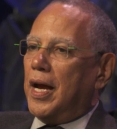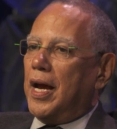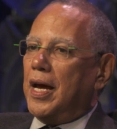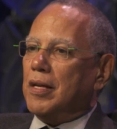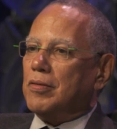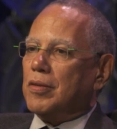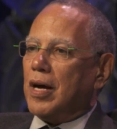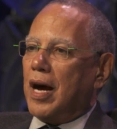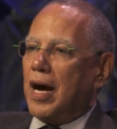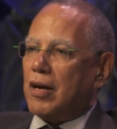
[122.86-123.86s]
and
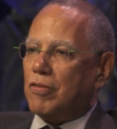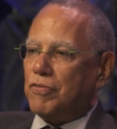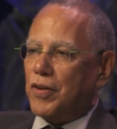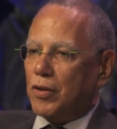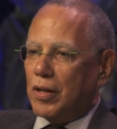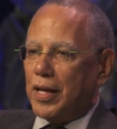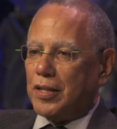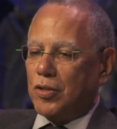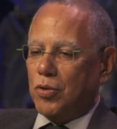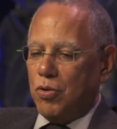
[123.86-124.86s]
I felt
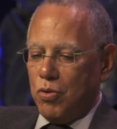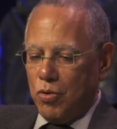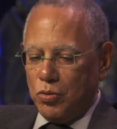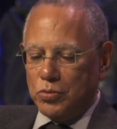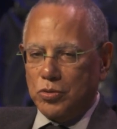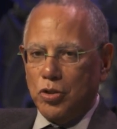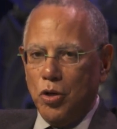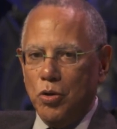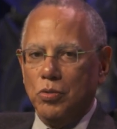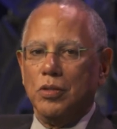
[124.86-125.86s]
like the whole
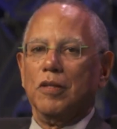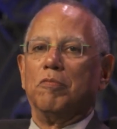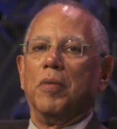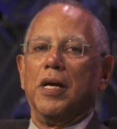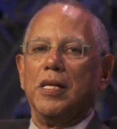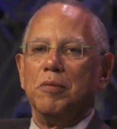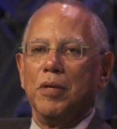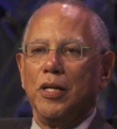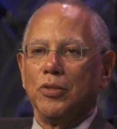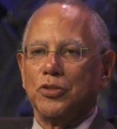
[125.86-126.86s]
tone of my
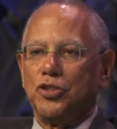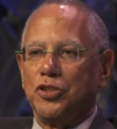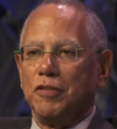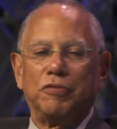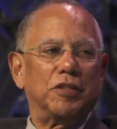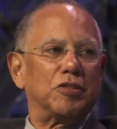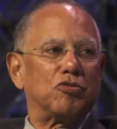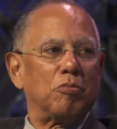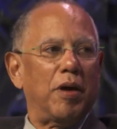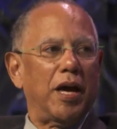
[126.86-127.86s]
emails shifted
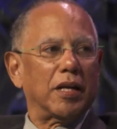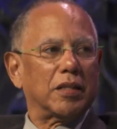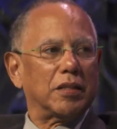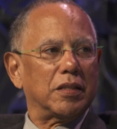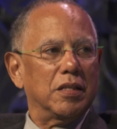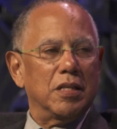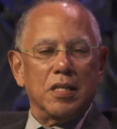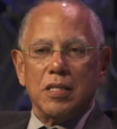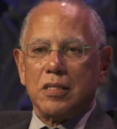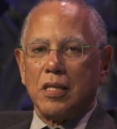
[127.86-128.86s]
dramatically.
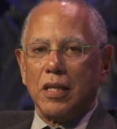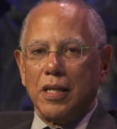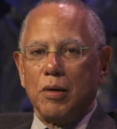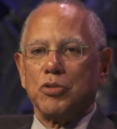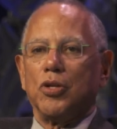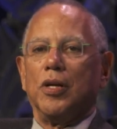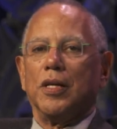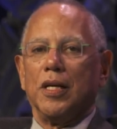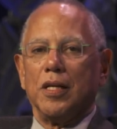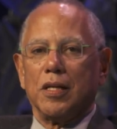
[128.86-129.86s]
Suddenly, I was starting
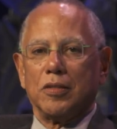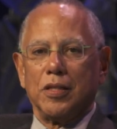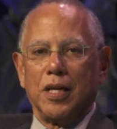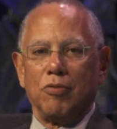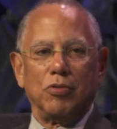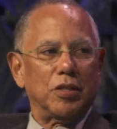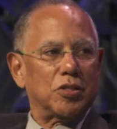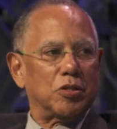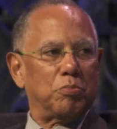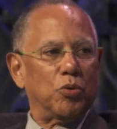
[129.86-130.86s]
to get, to get really
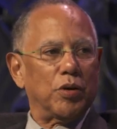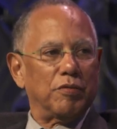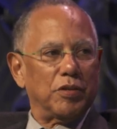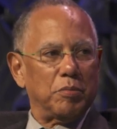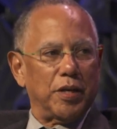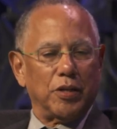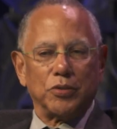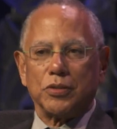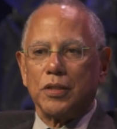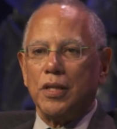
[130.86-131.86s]
supportive
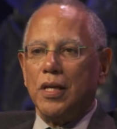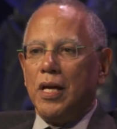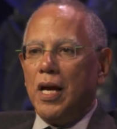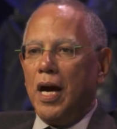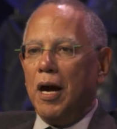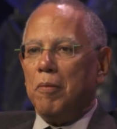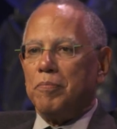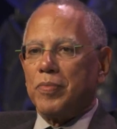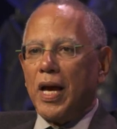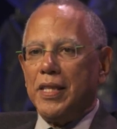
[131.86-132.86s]
emails
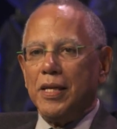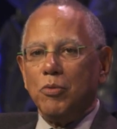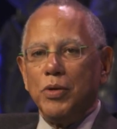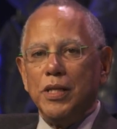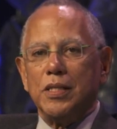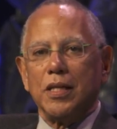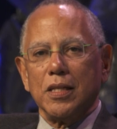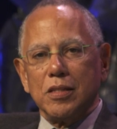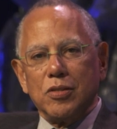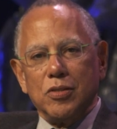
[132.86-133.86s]
um, I think when he
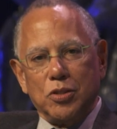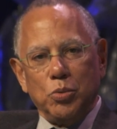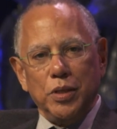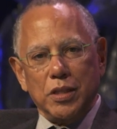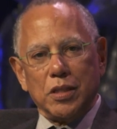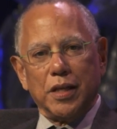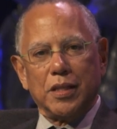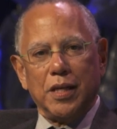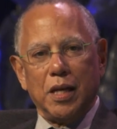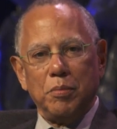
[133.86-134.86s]
does the tweets like
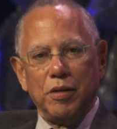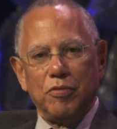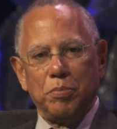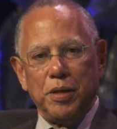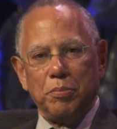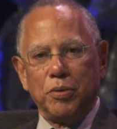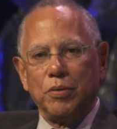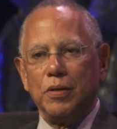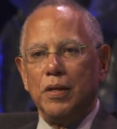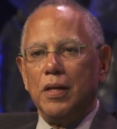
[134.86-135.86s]
the enemy of the people,